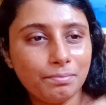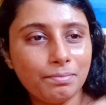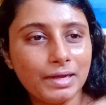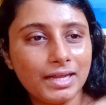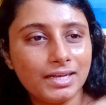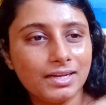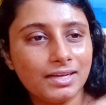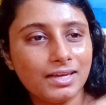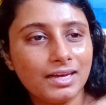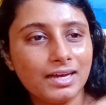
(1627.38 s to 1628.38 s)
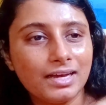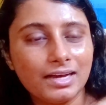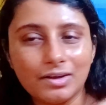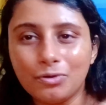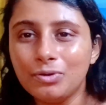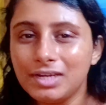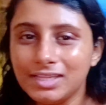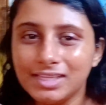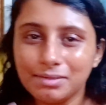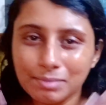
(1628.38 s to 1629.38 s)
and only
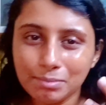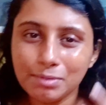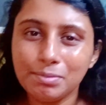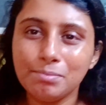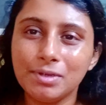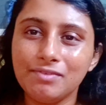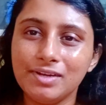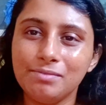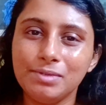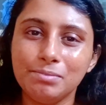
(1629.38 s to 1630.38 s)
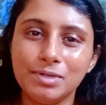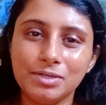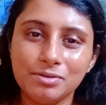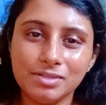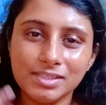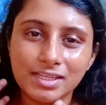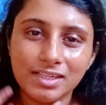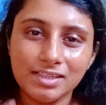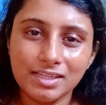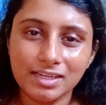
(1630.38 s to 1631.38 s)
thing maybe people will be able to
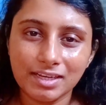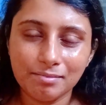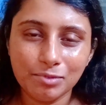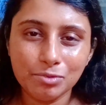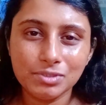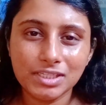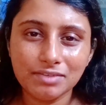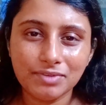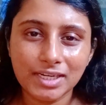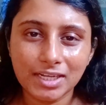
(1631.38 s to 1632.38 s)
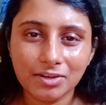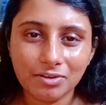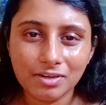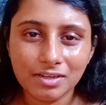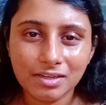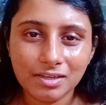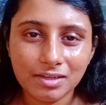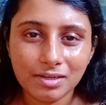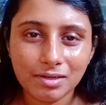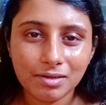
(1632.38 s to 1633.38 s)
tell that I'm losing weight and all,
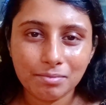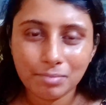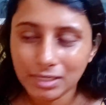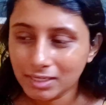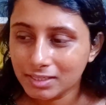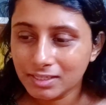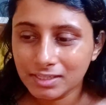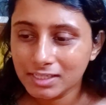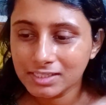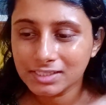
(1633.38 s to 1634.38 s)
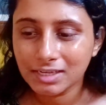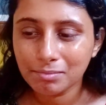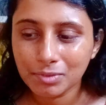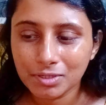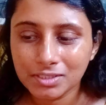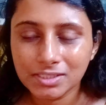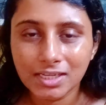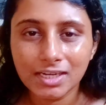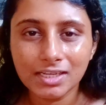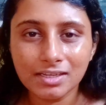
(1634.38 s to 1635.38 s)
but other things I'm not
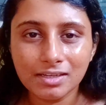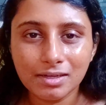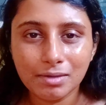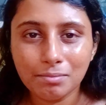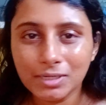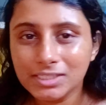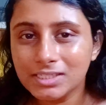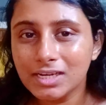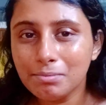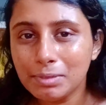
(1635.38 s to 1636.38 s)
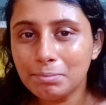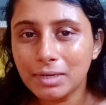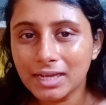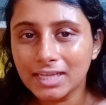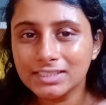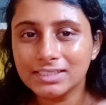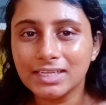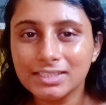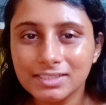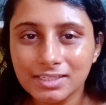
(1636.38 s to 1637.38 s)
sharing. But still people can
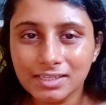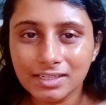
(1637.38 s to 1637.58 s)
sense it.